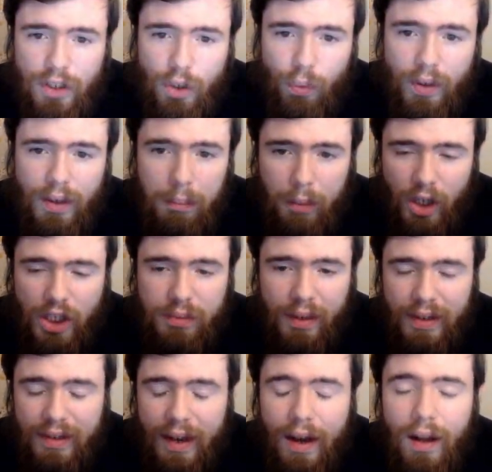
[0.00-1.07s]
to go into
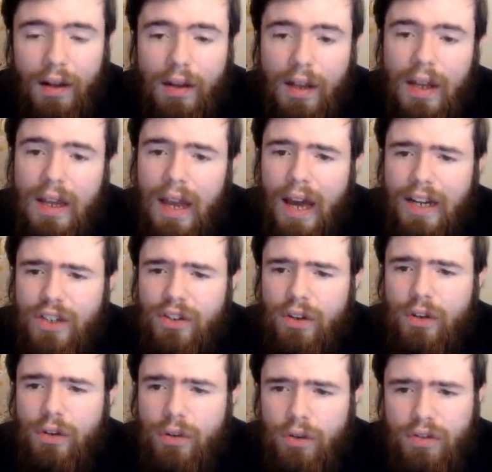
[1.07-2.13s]
Marksman Tell, and he's
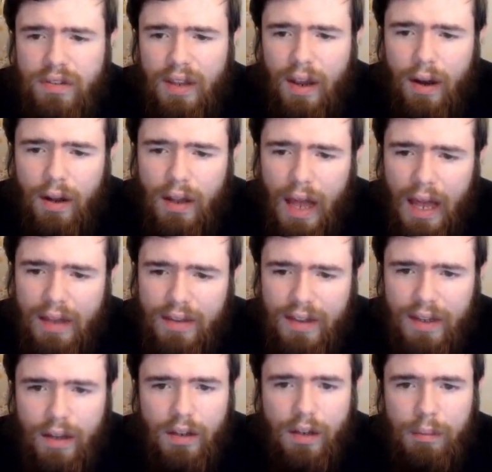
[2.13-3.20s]
going to use Tell and the
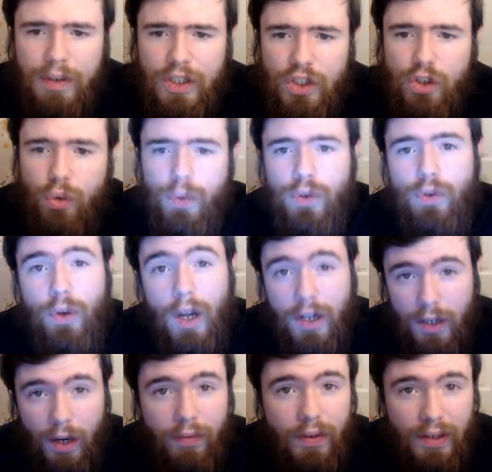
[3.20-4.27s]
Gilgamesh into
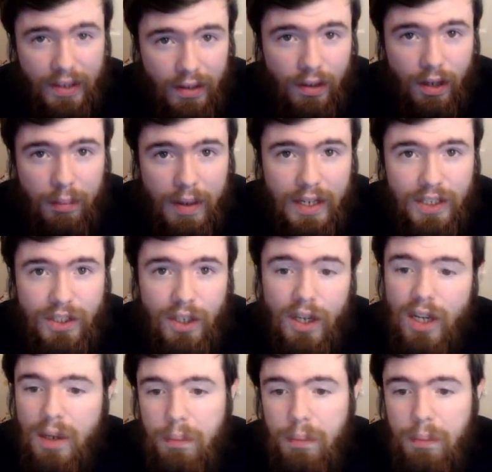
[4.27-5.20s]
another Gilgamesh,